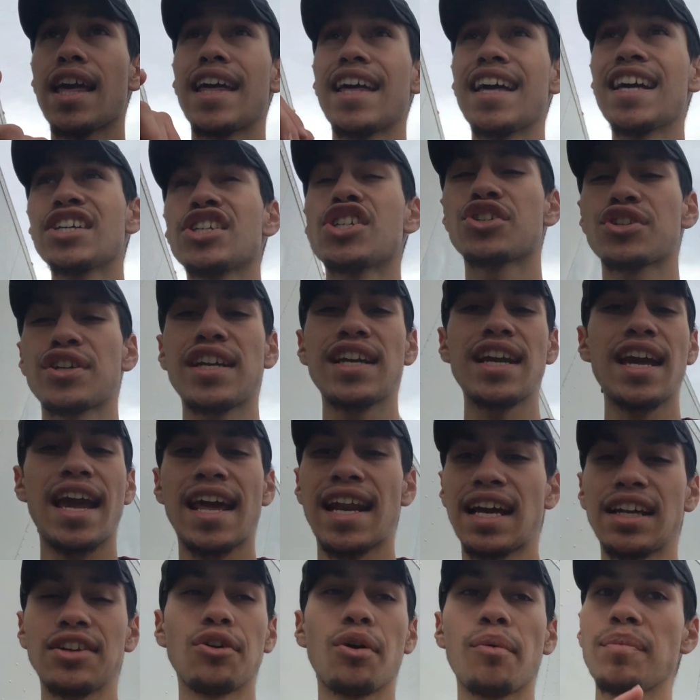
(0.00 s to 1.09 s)
history,
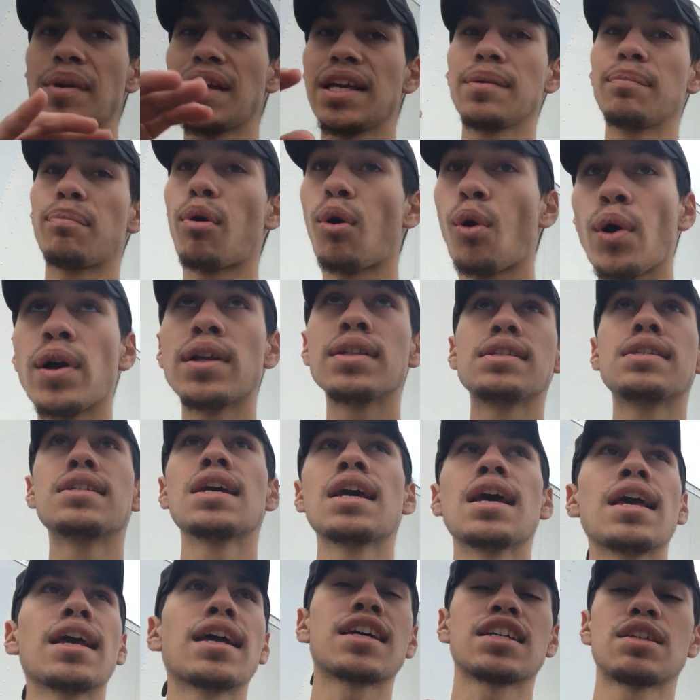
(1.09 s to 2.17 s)
and I don't mean points,
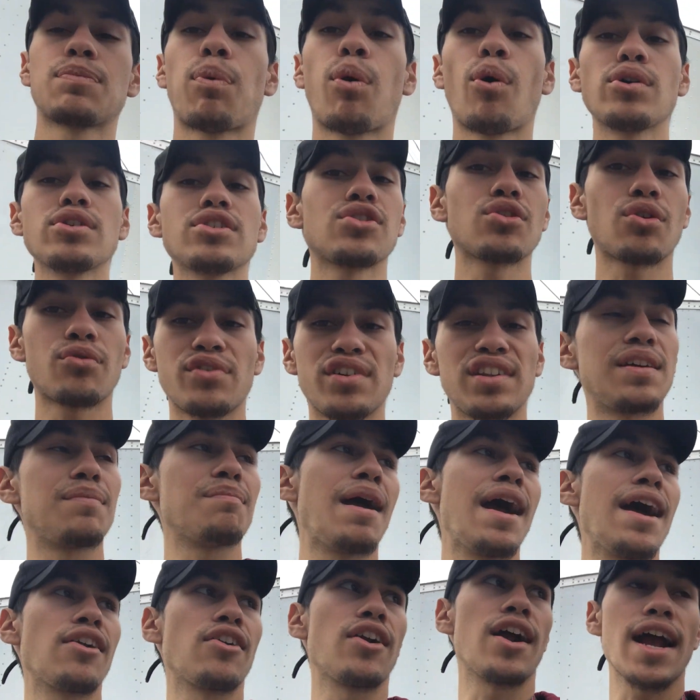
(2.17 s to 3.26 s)
because points don't really
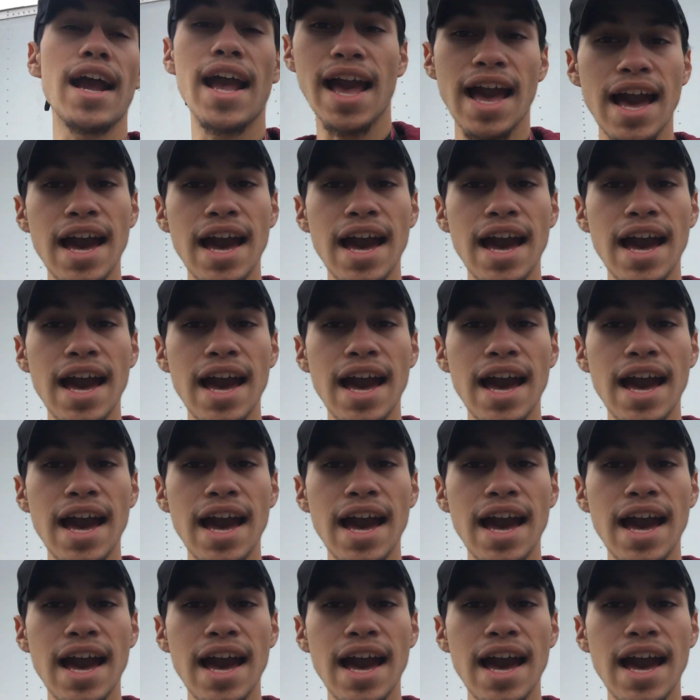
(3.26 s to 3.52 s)
matter.